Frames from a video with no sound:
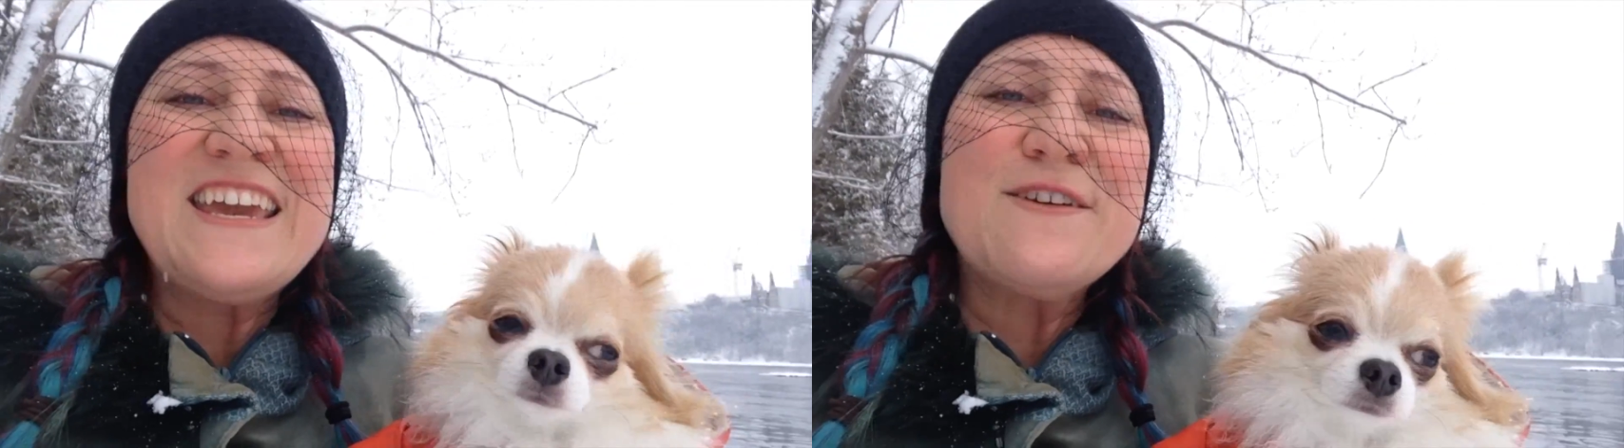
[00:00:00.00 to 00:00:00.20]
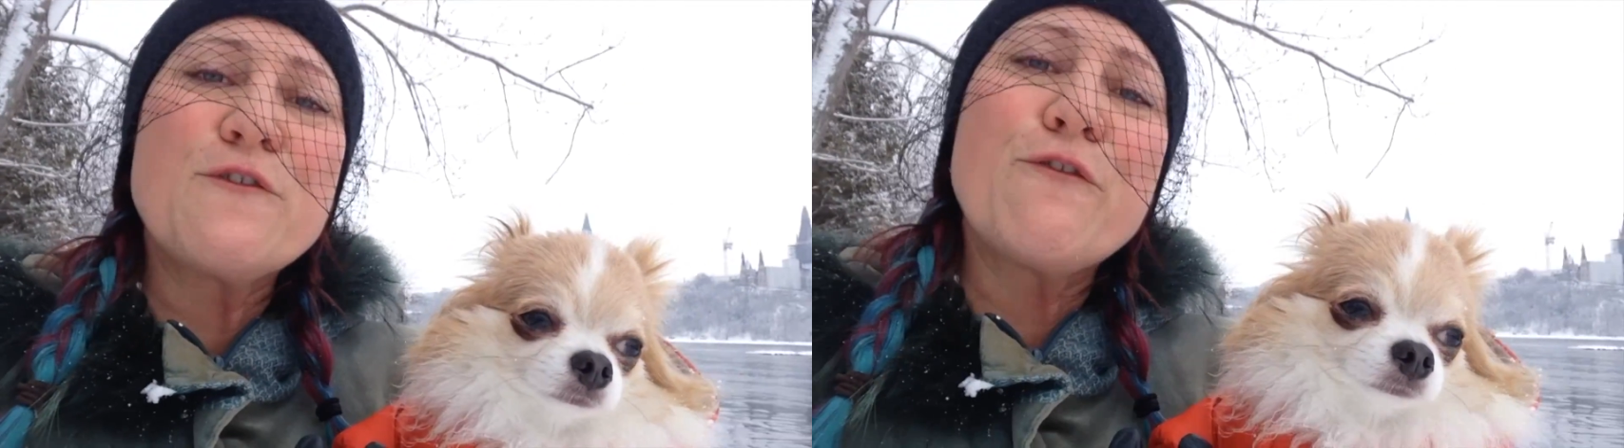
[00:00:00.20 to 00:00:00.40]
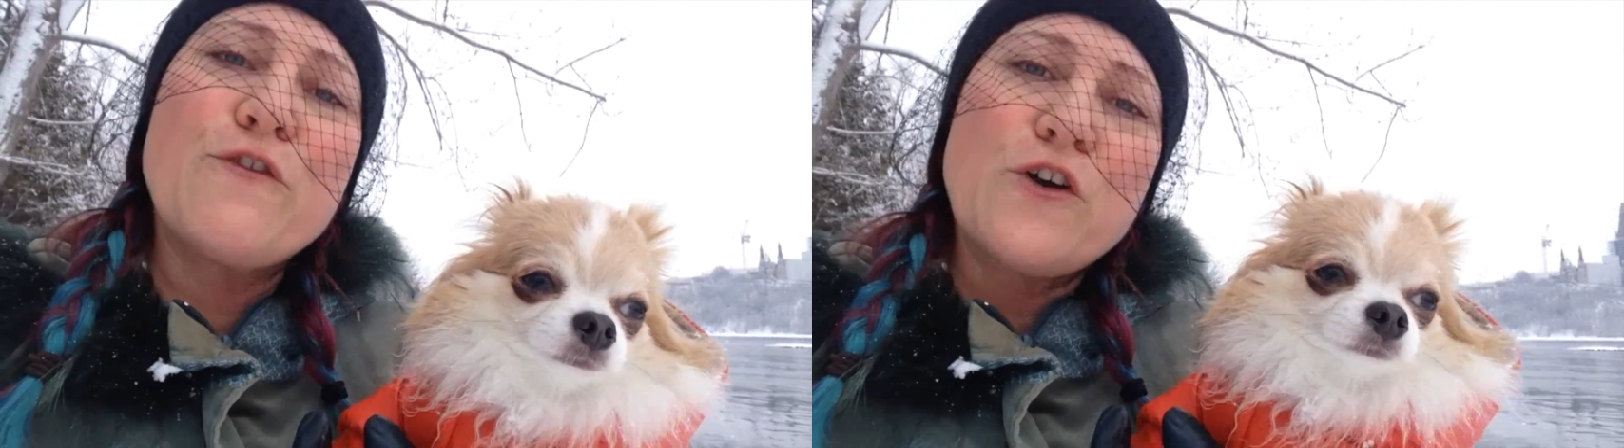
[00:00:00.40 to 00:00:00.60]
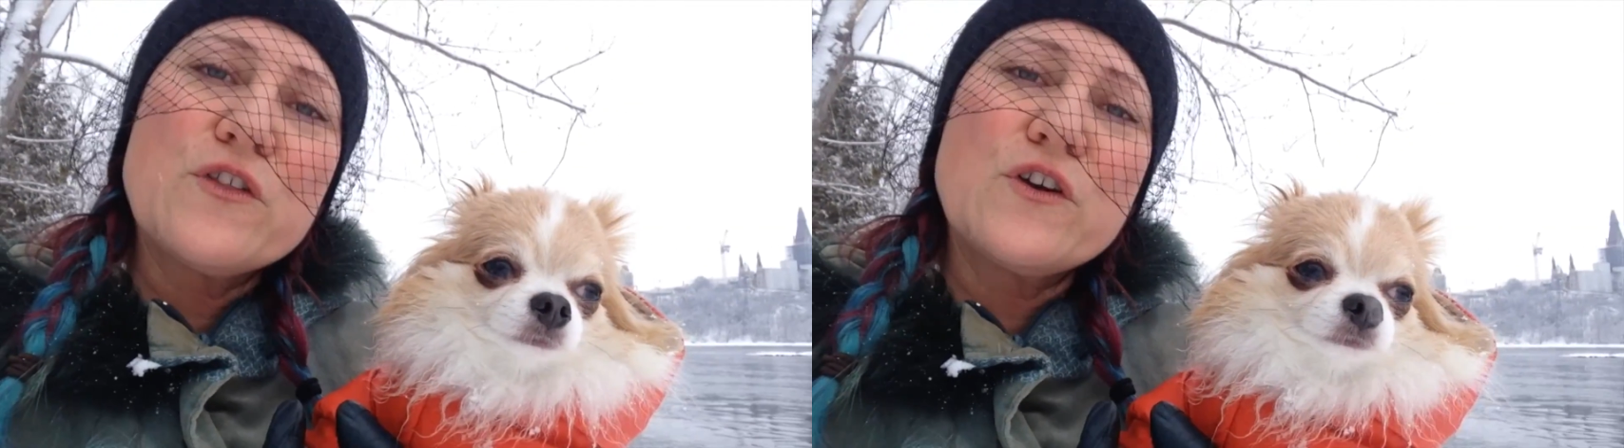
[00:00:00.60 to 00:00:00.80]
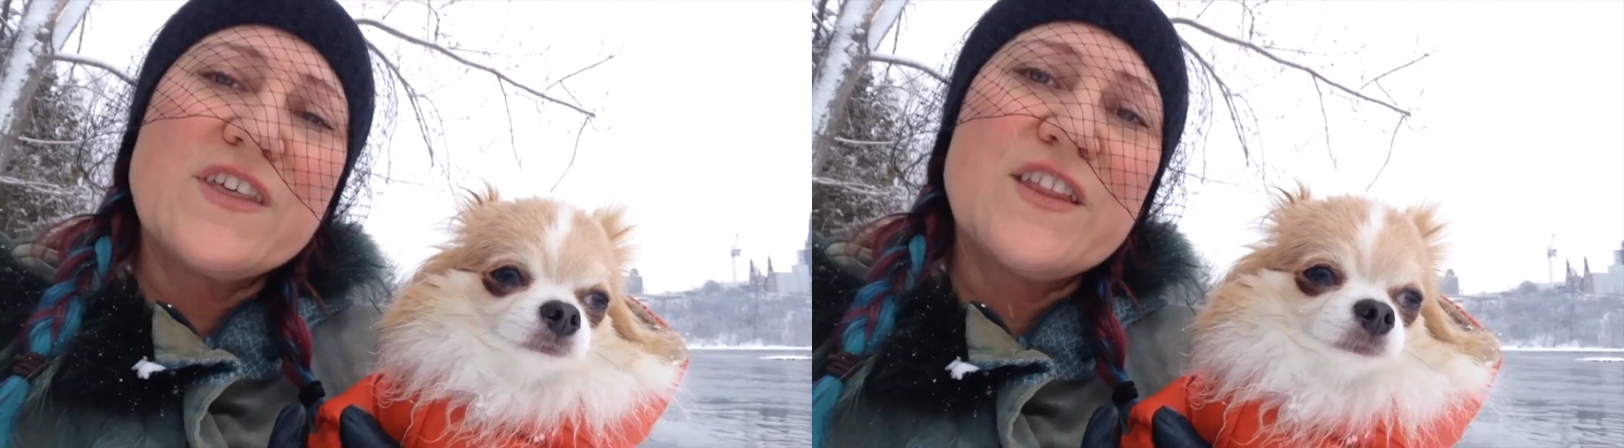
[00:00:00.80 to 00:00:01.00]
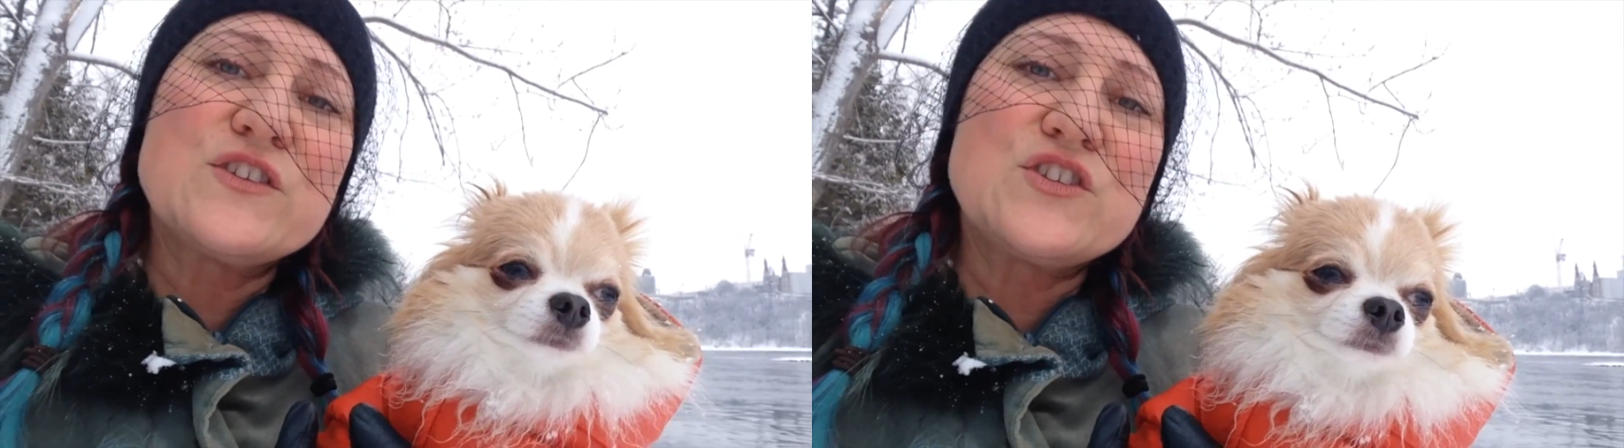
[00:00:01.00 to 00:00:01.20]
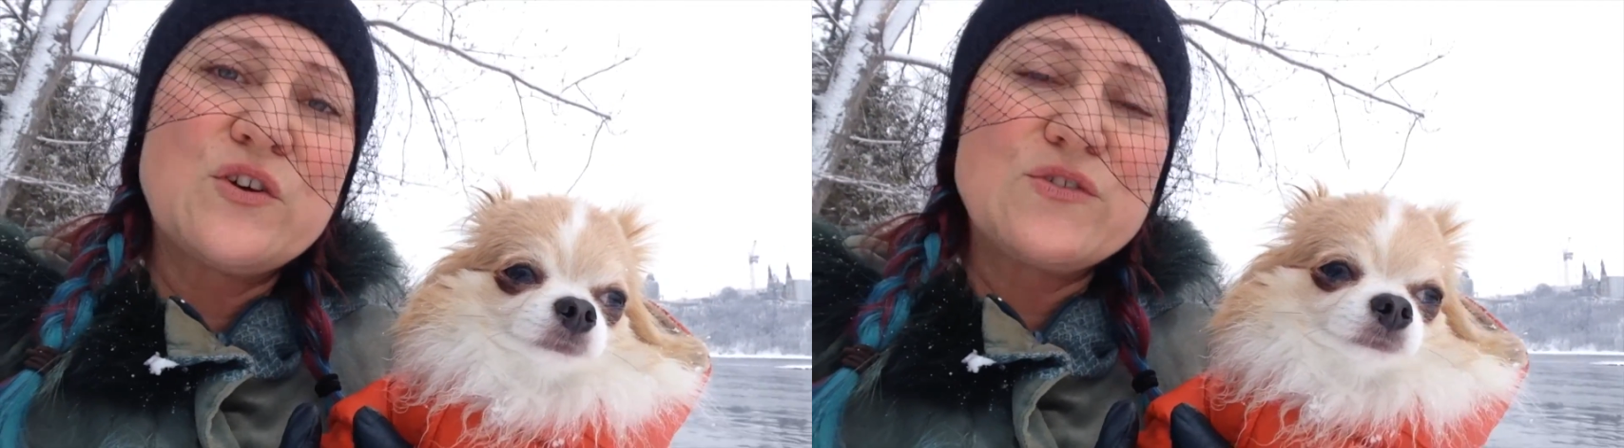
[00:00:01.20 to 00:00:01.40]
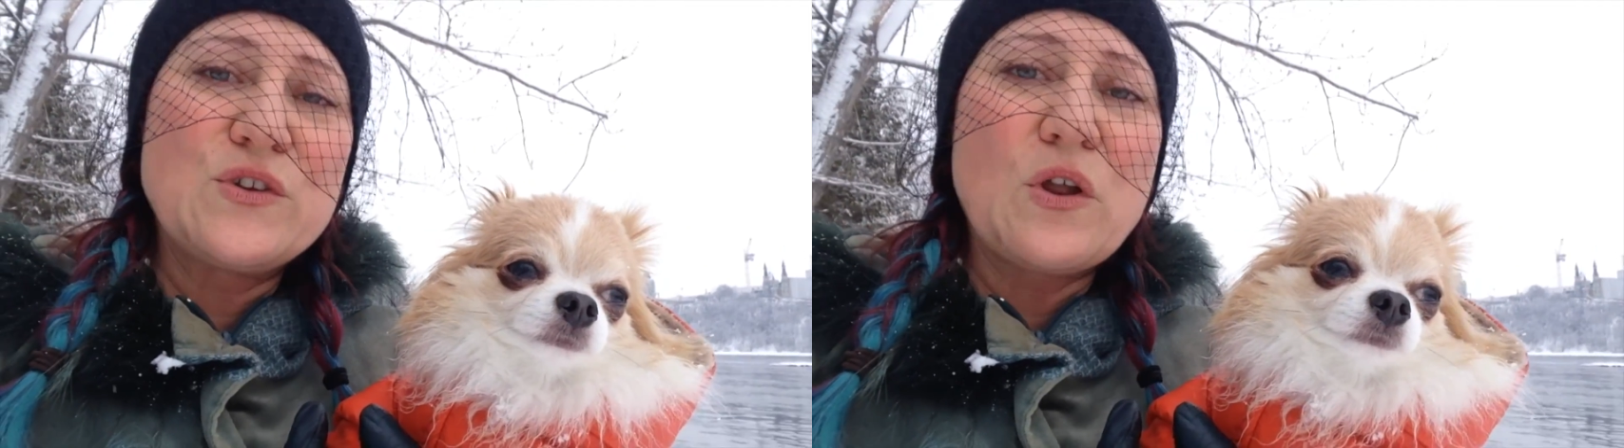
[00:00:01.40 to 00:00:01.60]
even further than the
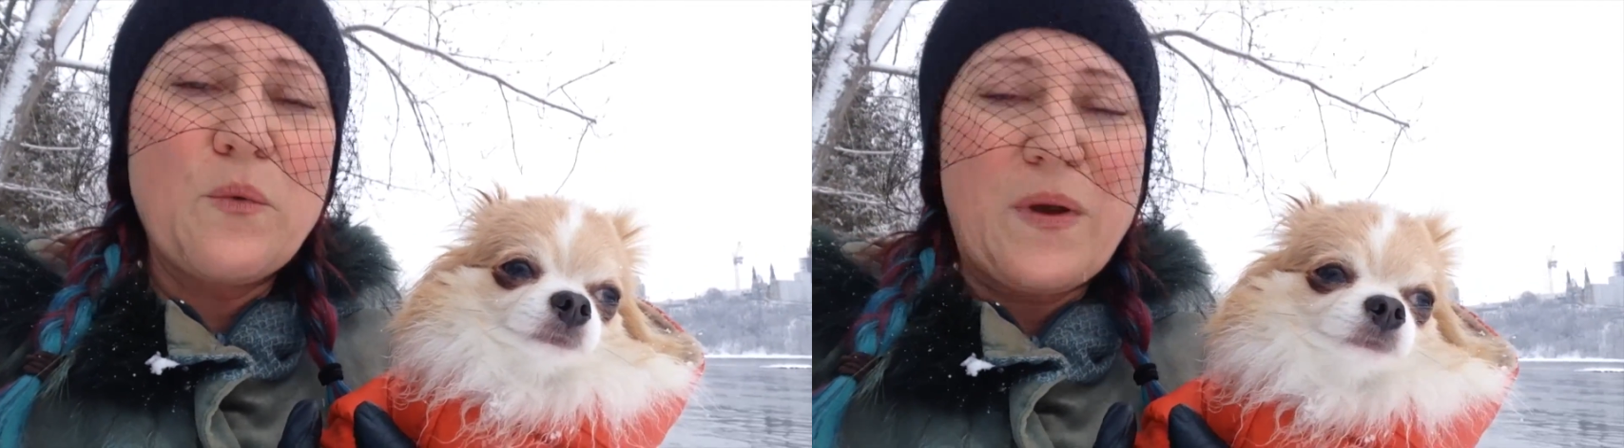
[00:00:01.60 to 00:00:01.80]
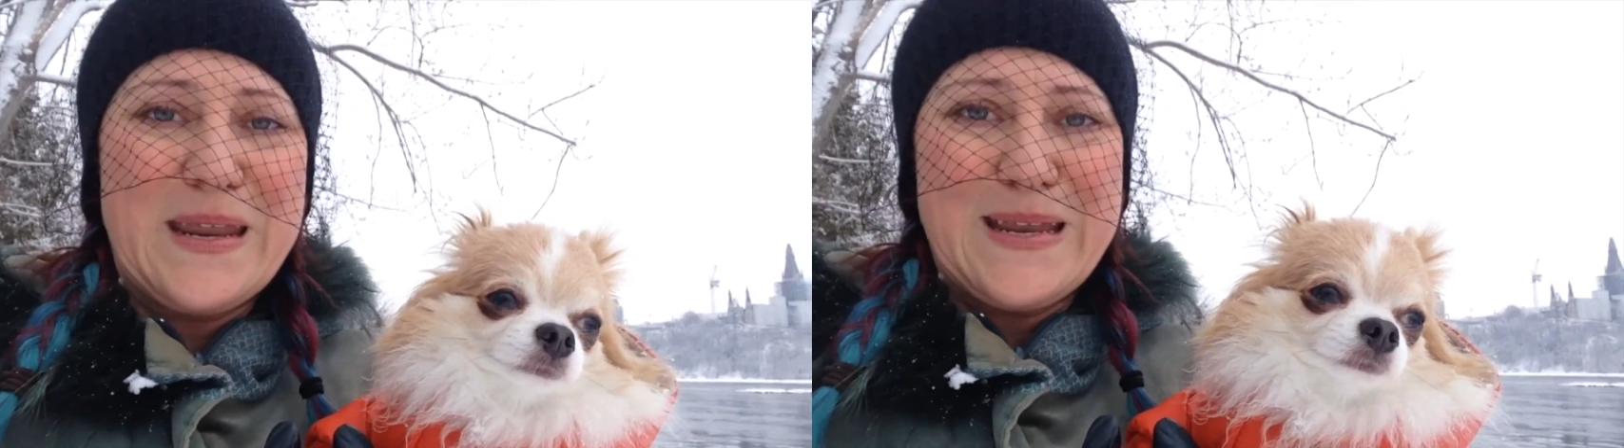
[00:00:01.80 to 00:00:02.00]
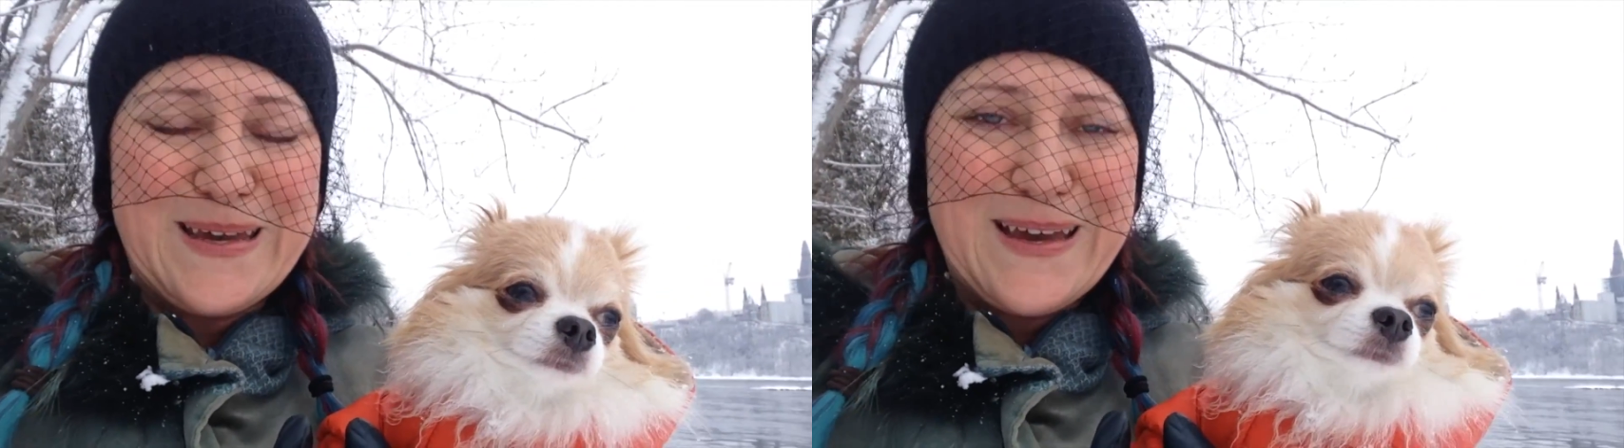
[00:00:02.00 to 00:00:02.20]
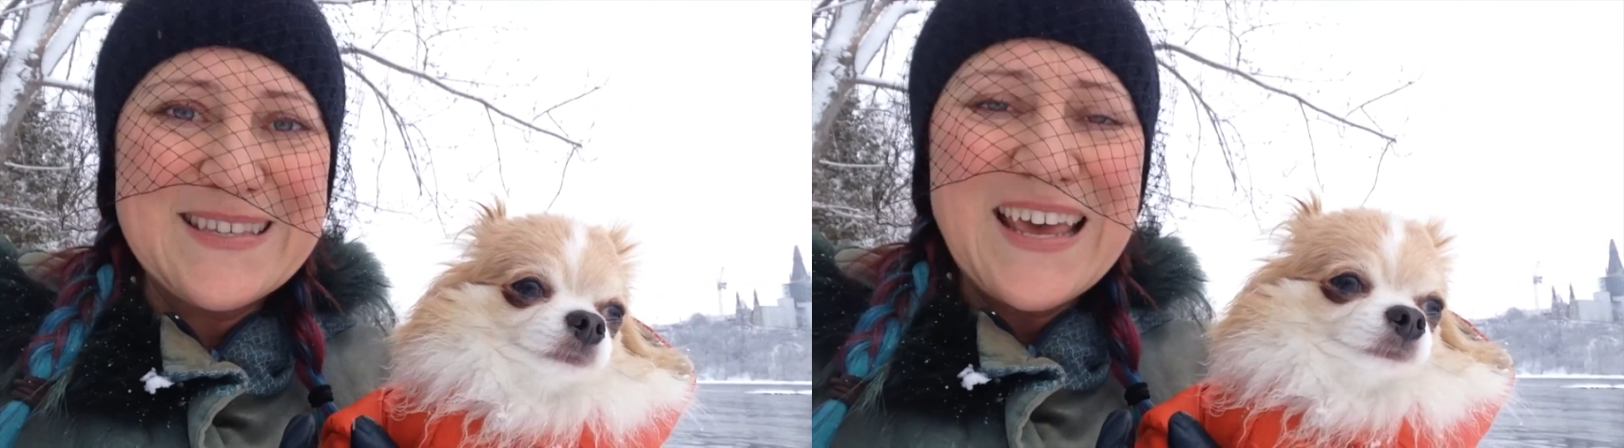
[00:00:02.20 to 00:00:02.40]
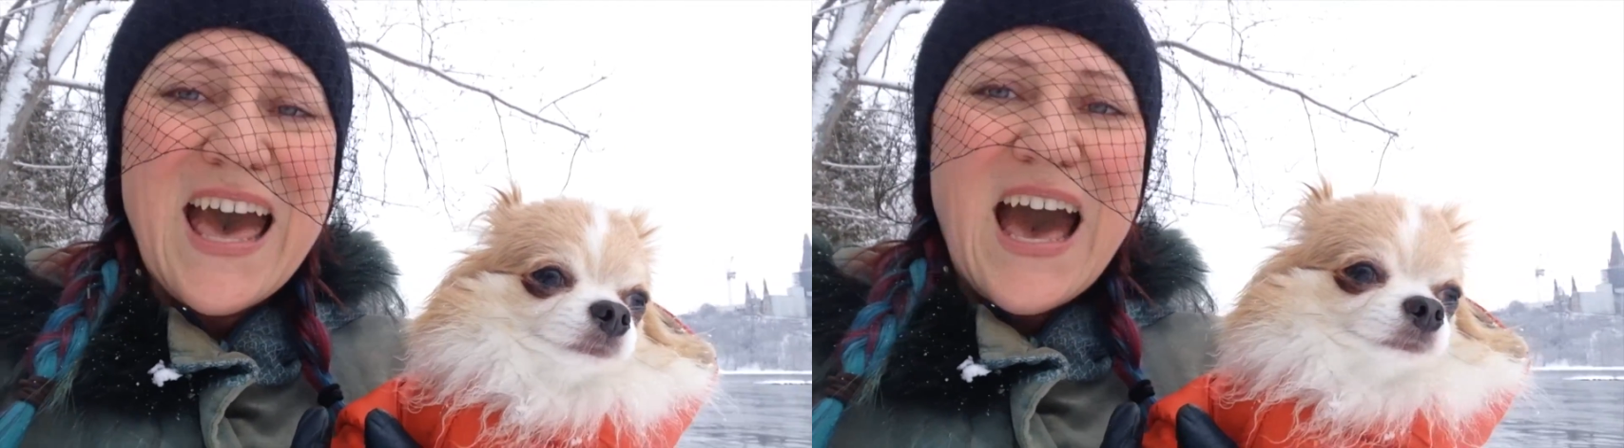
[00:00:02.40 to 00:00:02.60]
snowsuit already does.